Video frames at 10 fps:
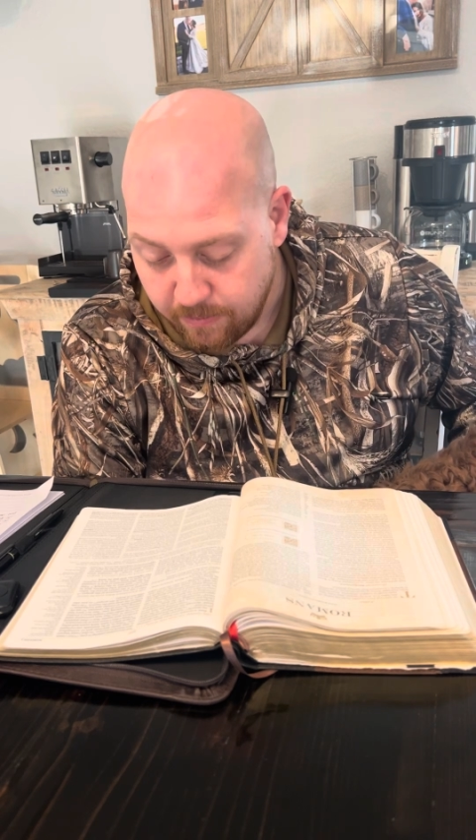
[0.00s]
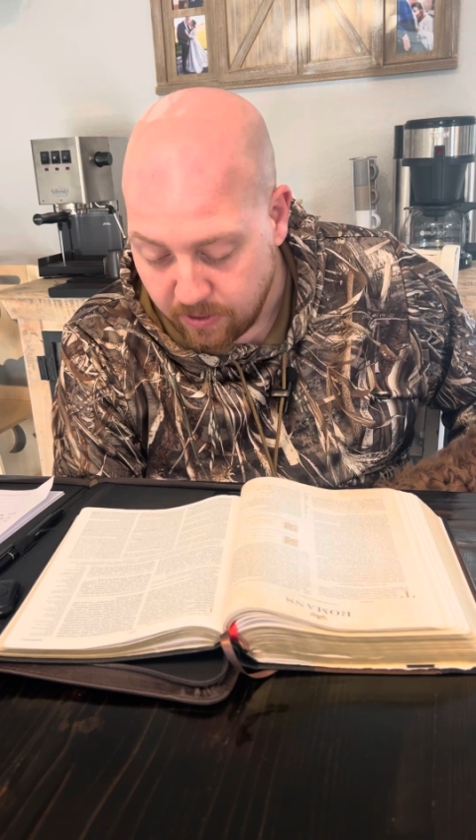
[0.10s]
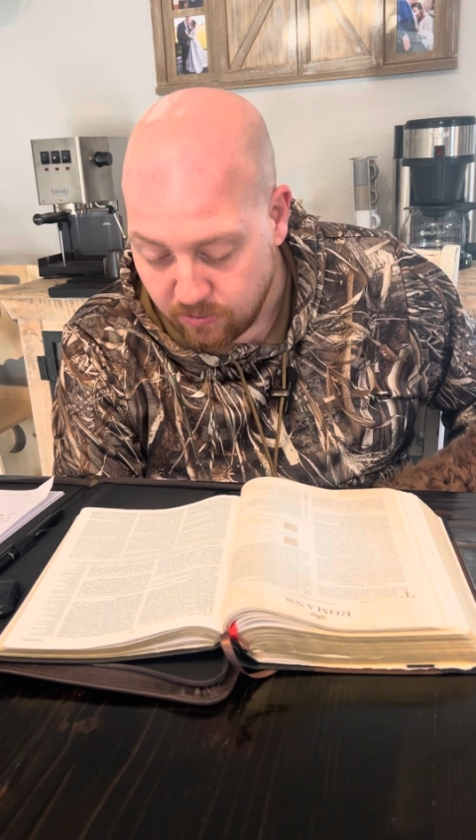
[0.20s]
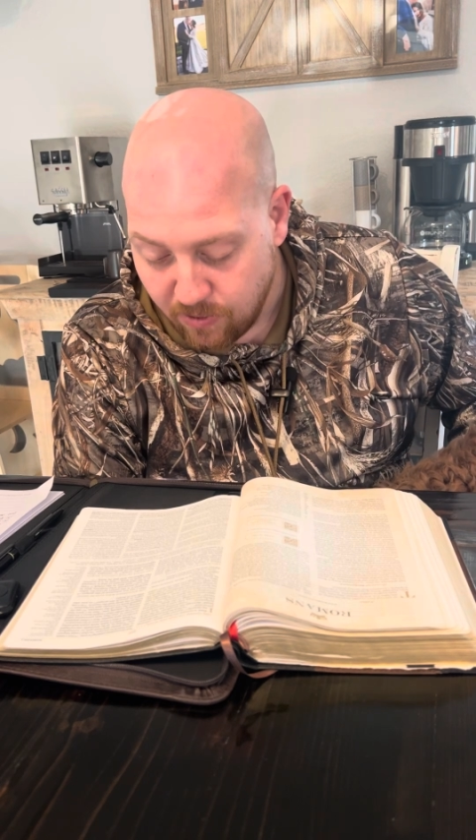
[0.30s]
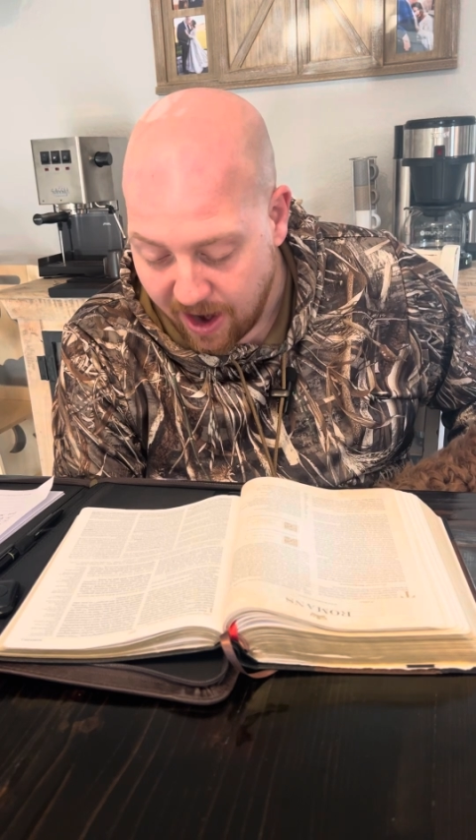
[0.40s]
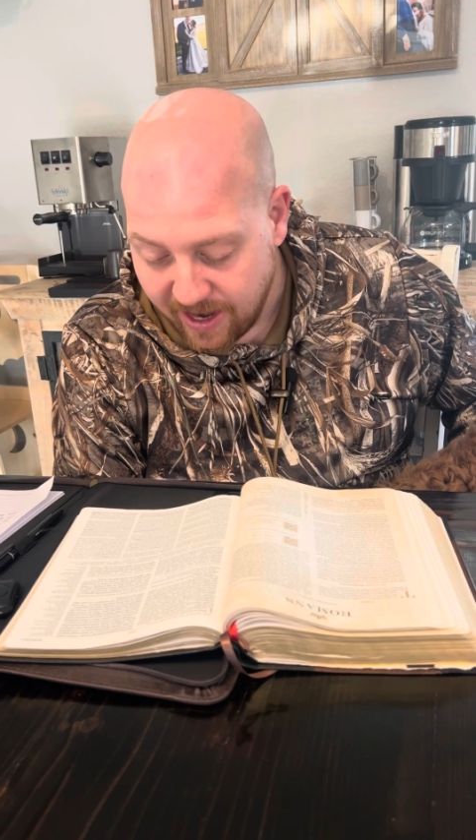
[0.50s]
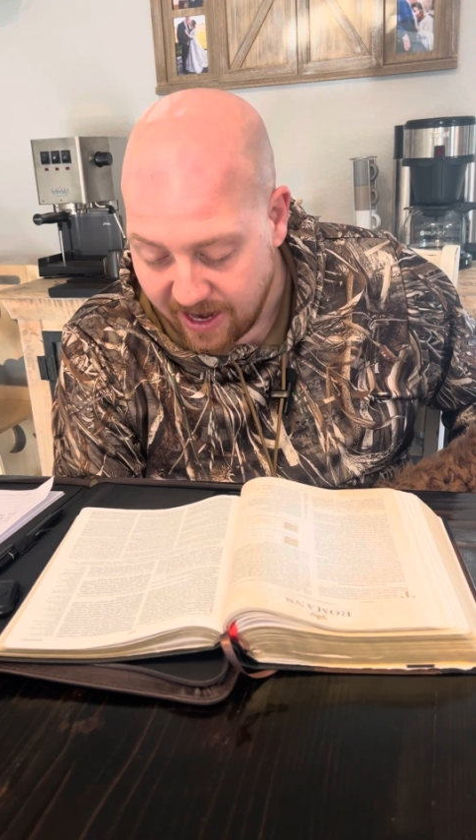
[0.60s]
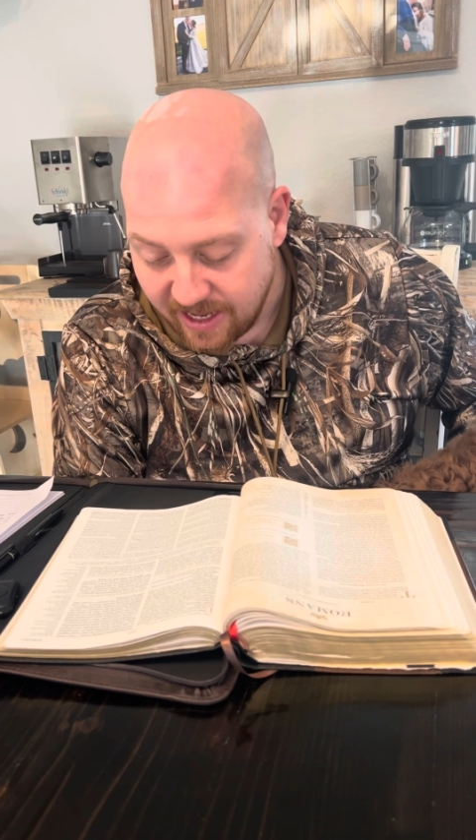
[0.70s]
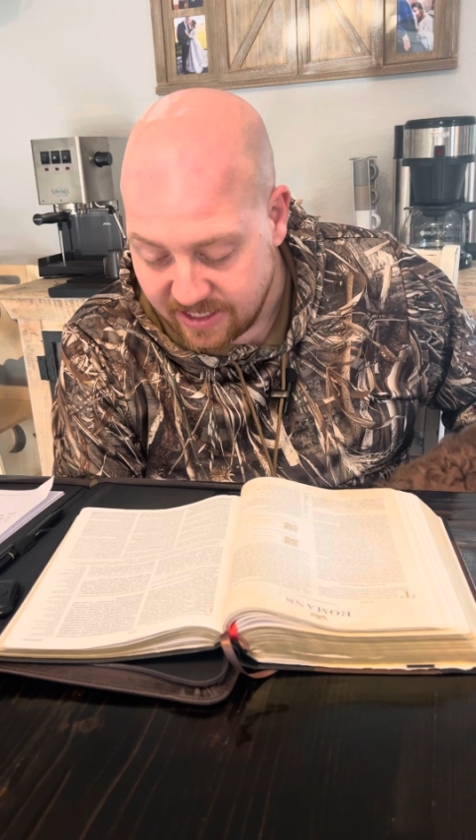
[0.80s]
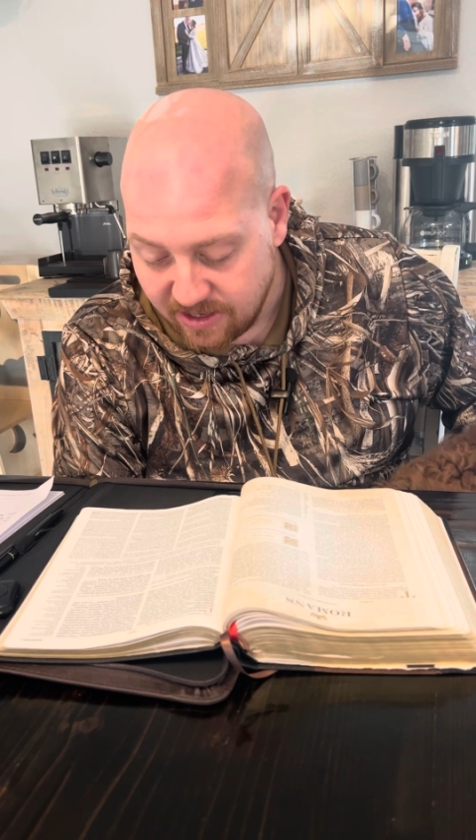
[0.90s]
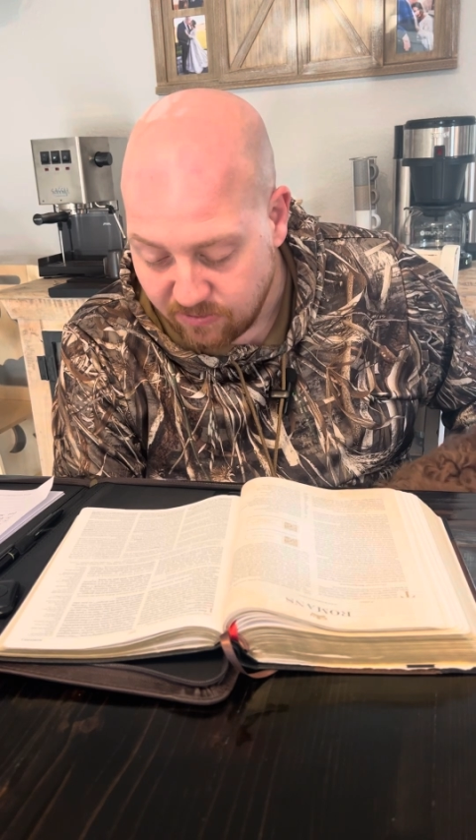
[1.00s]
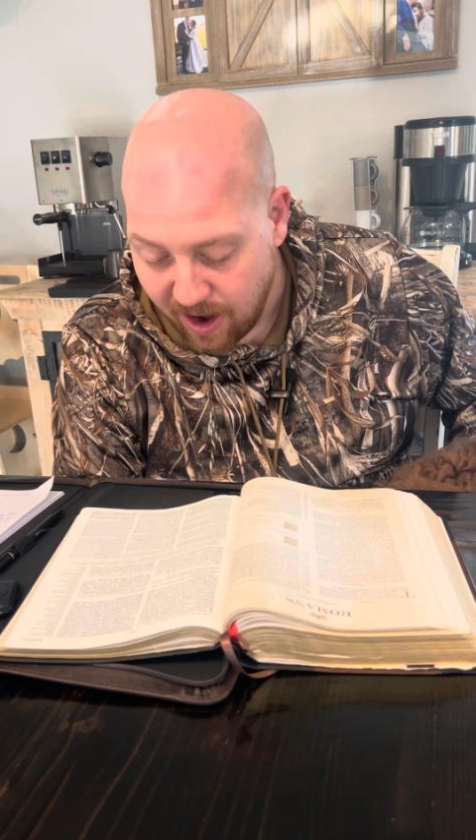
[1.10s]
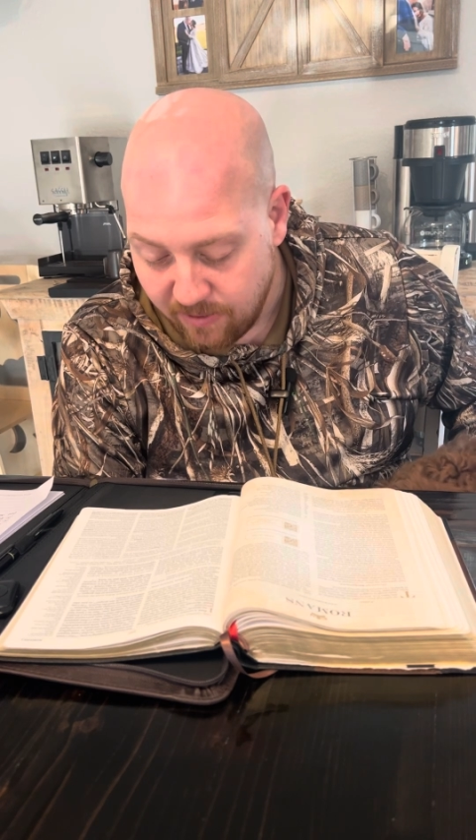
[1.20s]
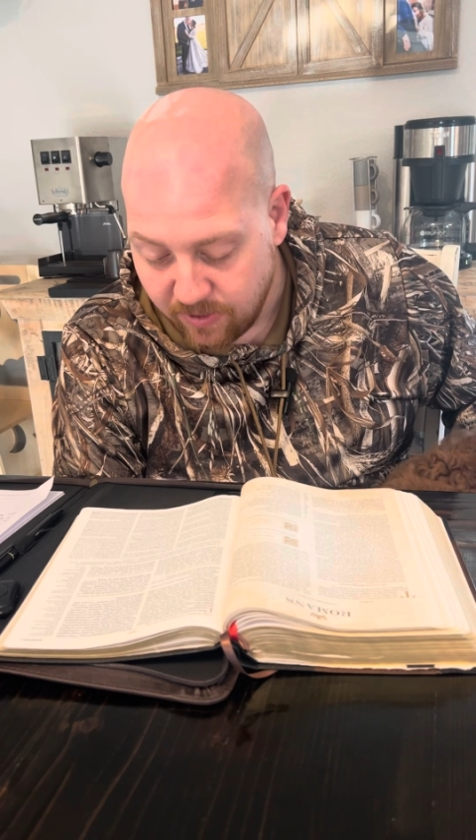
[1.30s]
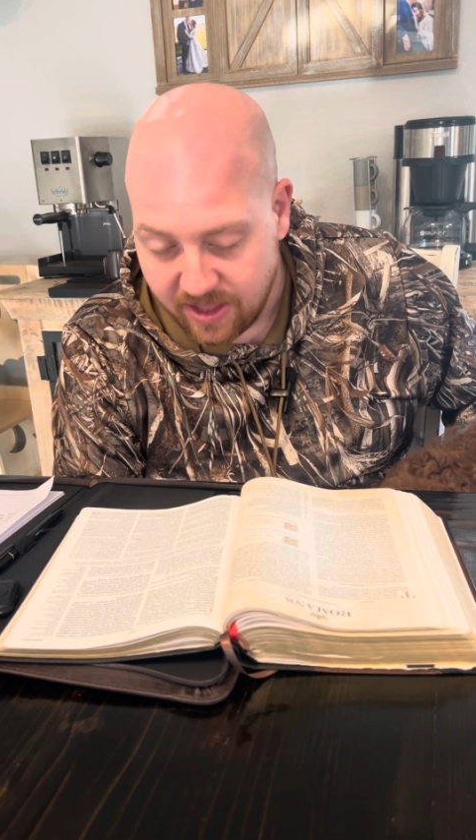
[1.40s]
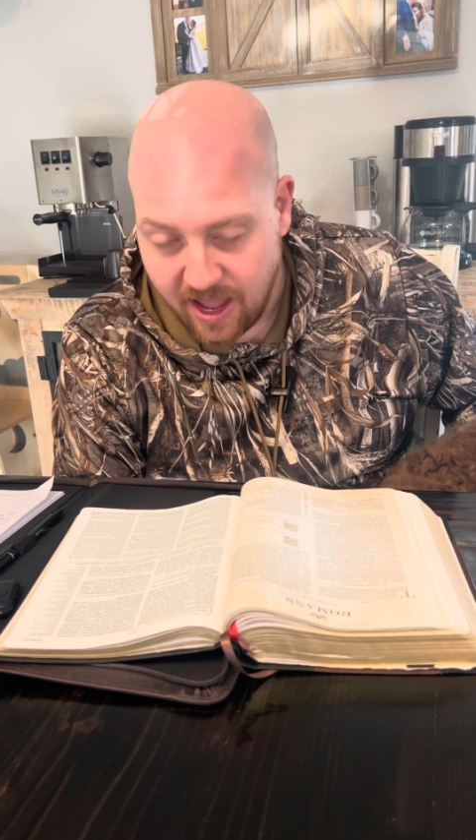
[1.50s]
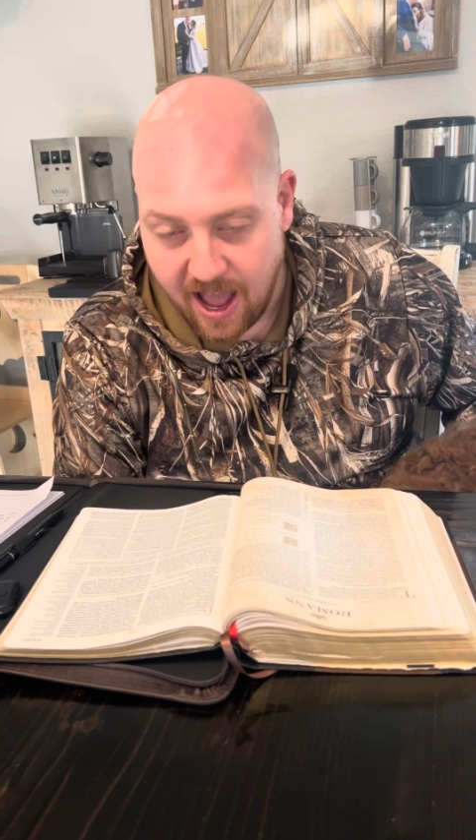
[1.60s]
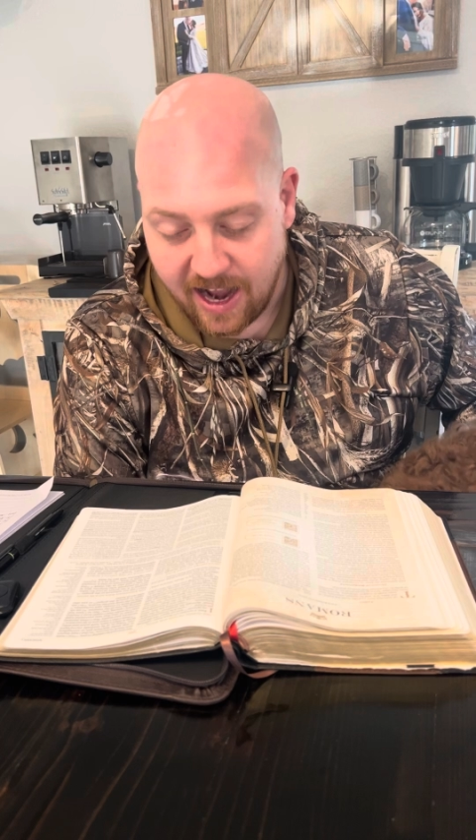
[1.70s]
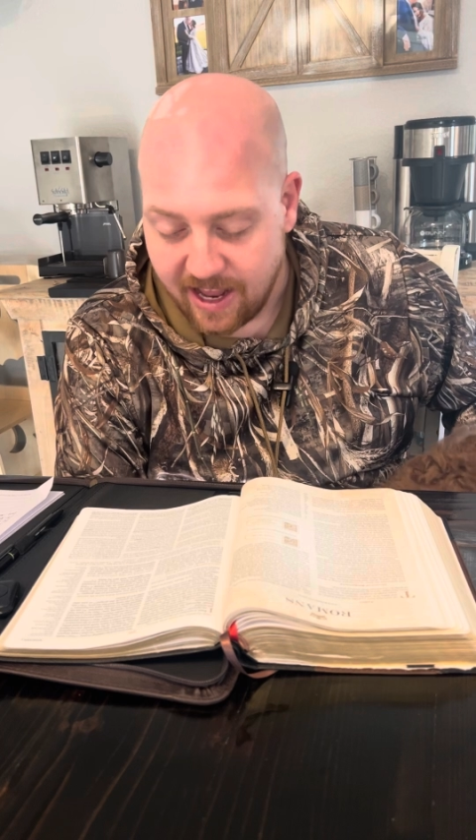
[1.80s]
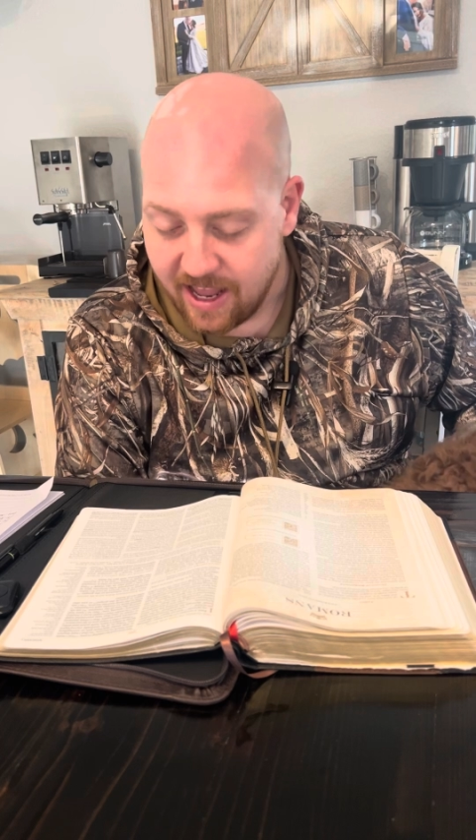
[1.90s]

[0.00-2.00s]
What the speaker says: but right, as in right with God.